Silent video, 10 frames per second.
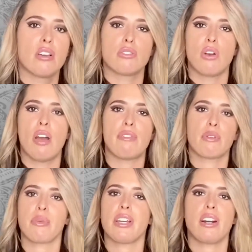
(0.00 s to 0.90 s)
So every
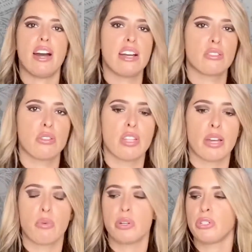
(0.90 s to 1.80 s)
week I'll ask you,
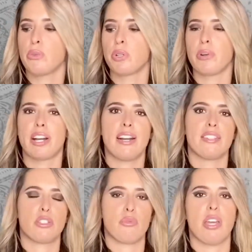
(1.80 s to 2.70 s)
like, what do you want to work on
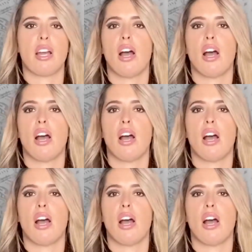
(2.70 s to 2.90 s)
this week,